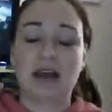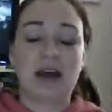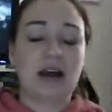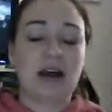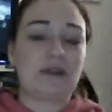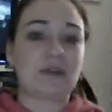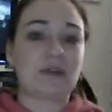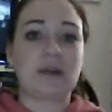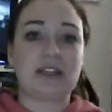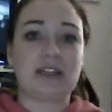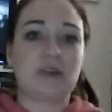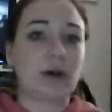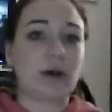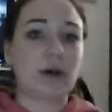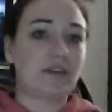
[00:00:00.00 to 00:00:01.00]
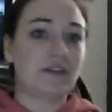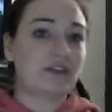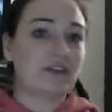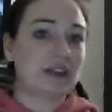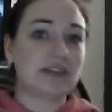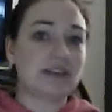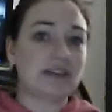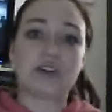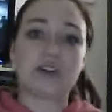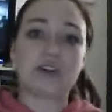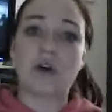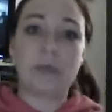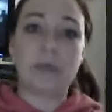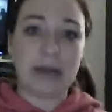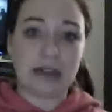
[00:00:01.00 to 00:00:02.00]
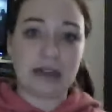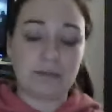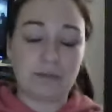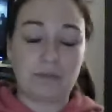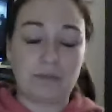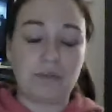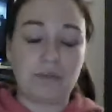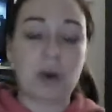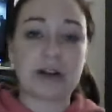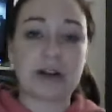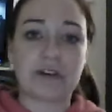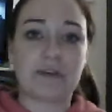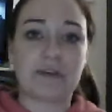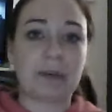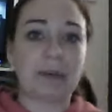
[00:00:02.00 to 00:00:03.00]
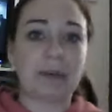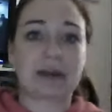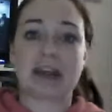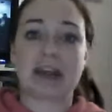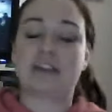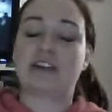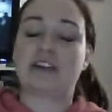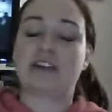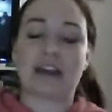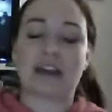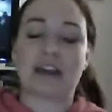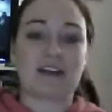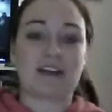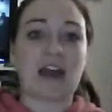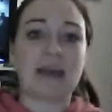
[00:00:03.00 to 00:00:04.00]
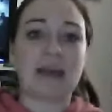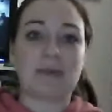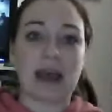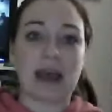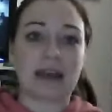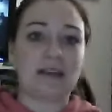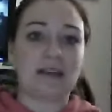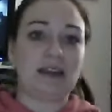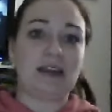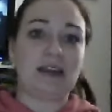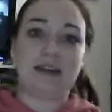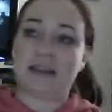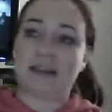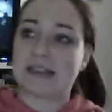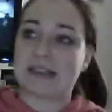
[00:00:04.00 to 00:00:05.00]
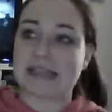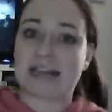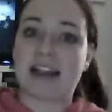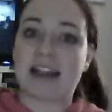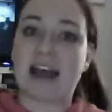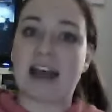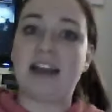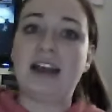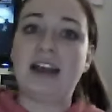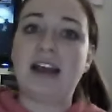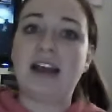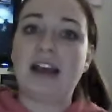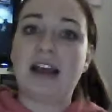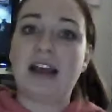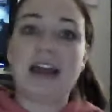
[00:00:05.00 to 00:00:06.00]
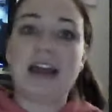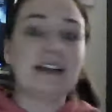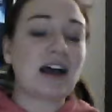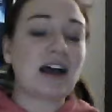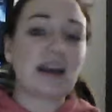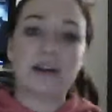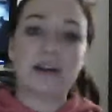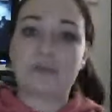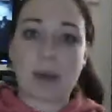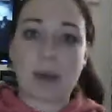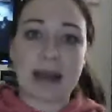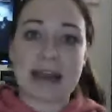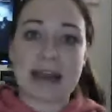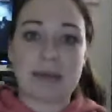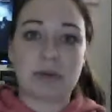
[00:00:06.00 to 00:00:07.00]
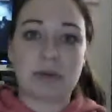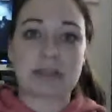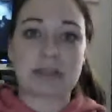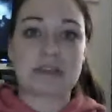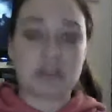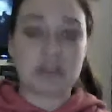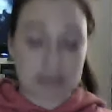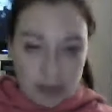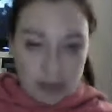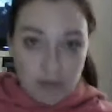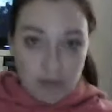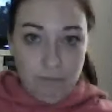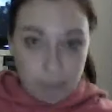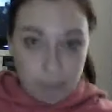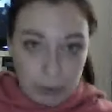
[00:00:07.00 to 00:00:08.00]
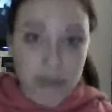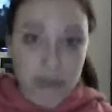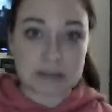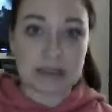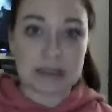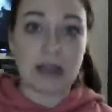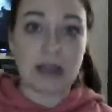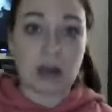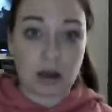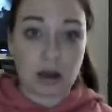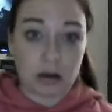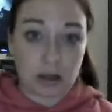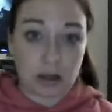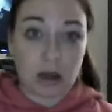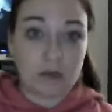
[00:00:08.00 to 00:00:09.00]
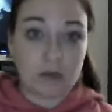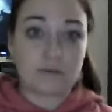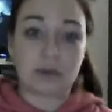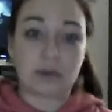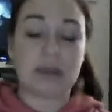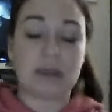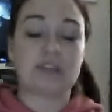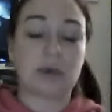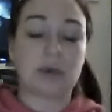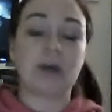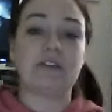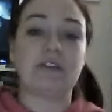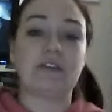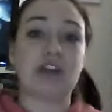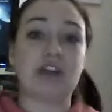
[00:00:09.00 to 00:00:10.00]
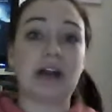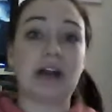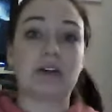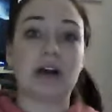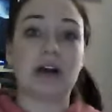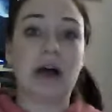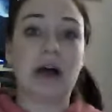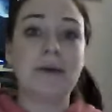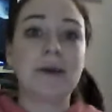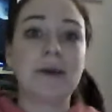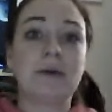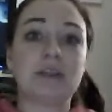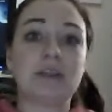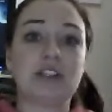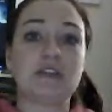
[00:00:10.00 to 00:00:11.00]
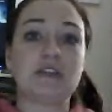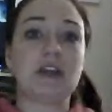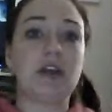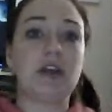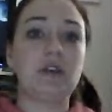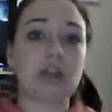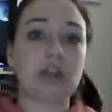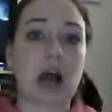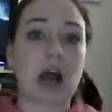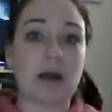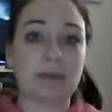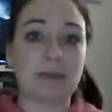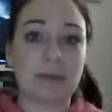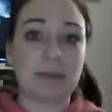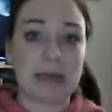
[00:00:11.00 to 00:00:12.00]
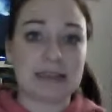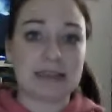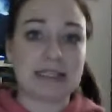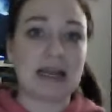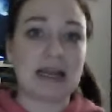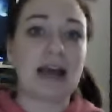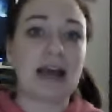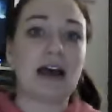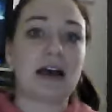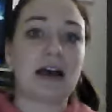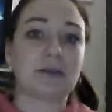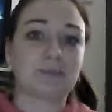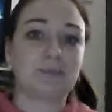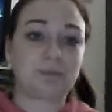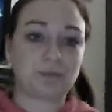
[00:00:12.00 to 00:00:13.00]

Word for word: of twenty twelve in so many wonderful publications like Time Magazine and things like that. And not of Y A books, just of books of, of twenty twelve in general, which is a huge compliment. Um,